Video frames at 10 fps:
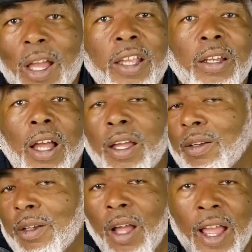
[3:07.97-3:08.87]

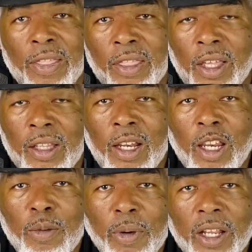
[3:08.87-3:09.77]
I think that
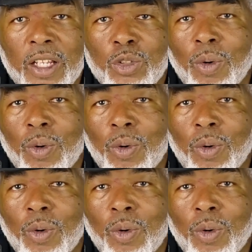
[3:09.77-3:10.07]
anybody that's